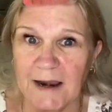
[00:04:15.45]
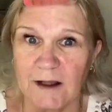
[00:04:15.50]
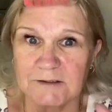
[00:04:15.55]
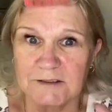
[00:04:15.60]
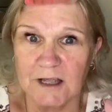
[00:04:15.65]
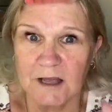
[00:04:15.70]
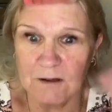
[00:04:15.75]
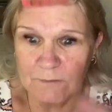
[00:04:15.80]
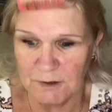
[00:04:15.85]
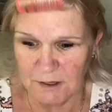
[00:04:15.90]
I was
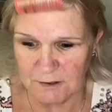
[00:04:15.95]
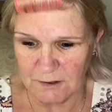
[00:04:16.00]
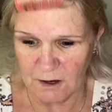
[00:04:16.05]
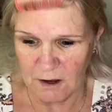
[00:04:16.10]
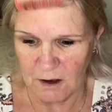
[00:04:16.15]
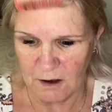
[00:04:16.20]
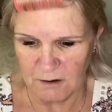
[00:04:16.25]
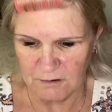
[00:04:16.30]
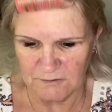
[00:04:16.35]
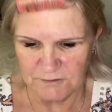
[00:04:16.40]
like, oh my
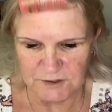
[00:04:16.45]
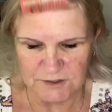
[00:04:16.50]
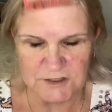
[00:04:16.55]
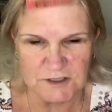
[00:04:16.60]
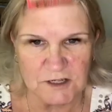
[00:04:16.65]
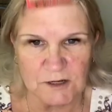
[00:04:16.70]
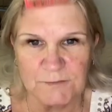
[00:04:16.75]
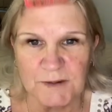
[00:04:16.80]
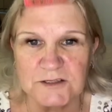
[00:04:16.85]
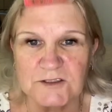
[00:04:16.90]
god, I've used
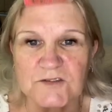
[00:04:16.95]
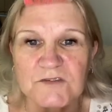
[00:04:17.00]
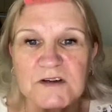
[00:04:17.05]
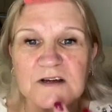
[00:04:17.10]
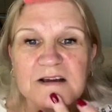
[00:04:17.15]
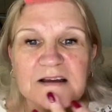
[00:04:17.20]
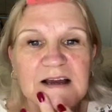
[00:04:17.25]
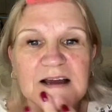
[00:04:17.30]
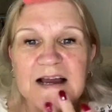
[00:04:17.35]
so much of it.